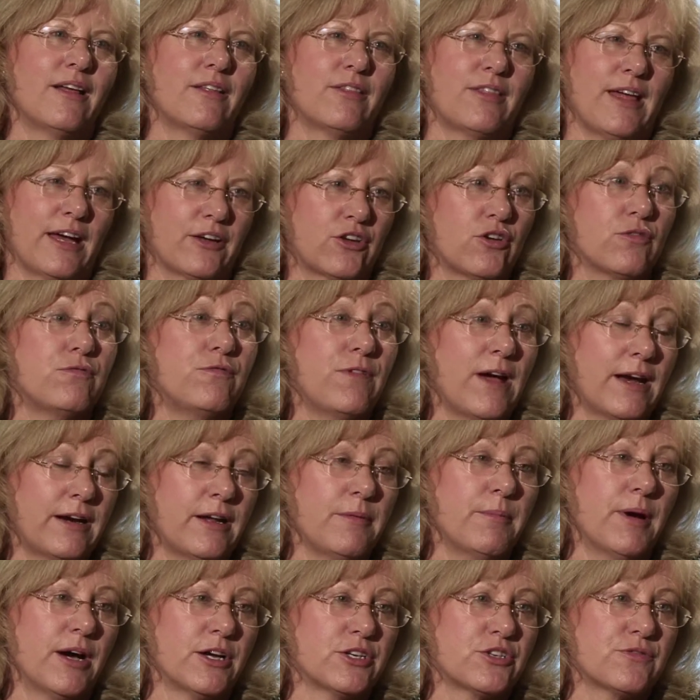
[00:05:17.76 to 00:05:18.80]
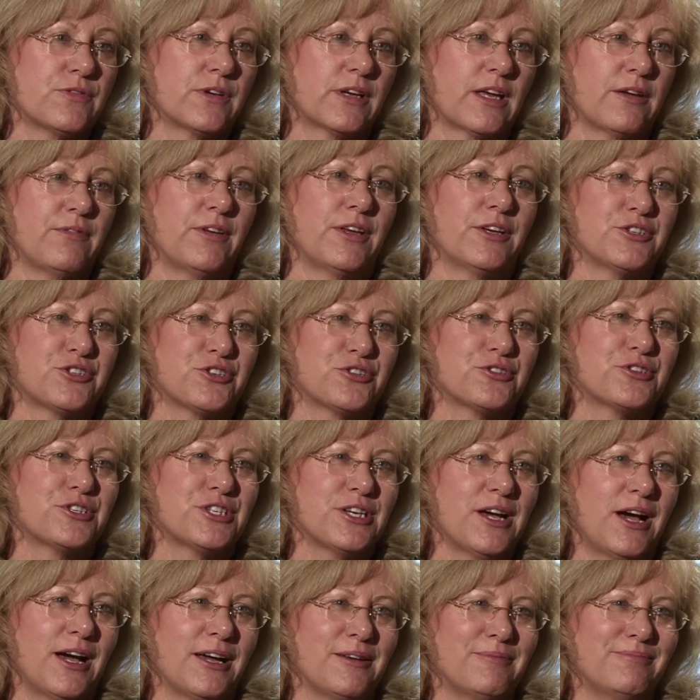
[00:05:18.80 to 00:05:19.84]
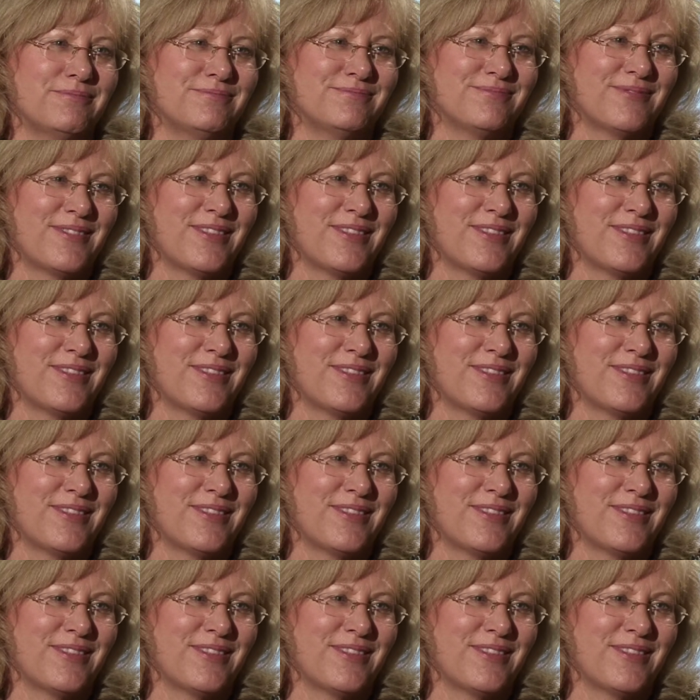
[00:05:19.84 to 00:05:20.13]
thank you very much for giving us your time.